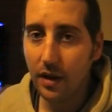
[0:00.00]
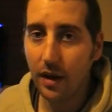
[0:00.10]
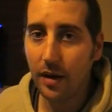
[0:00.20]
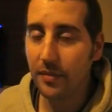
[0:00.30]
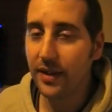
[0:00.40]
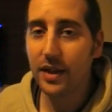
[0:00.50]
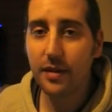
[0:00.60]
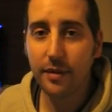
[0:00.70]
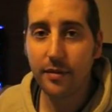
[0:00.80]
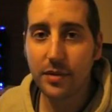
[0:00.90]
Um, thank you
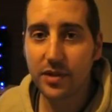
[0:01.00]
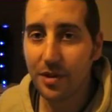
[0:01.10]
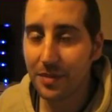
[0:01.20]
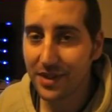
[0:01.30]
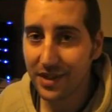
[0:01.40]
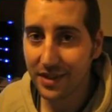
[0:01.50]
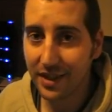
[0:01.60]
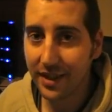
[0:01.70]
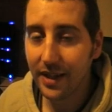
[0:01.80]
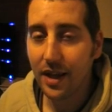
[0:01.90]
for everyone's comments
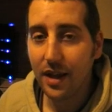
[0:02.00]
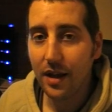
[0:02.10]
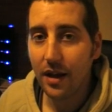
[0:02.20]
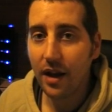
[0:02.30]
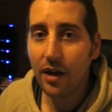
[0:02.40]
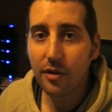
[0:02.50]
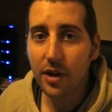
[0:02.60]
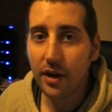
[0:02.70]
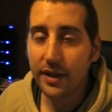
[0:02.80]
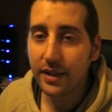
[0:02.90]
yesterday uh,
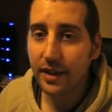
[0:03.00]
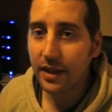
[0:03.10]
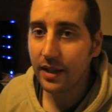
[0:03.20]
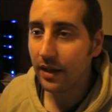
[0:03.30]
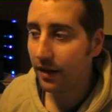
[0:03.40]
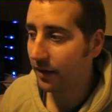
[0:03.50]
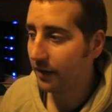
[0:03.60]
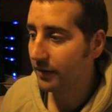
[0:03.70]
regarding the, uh,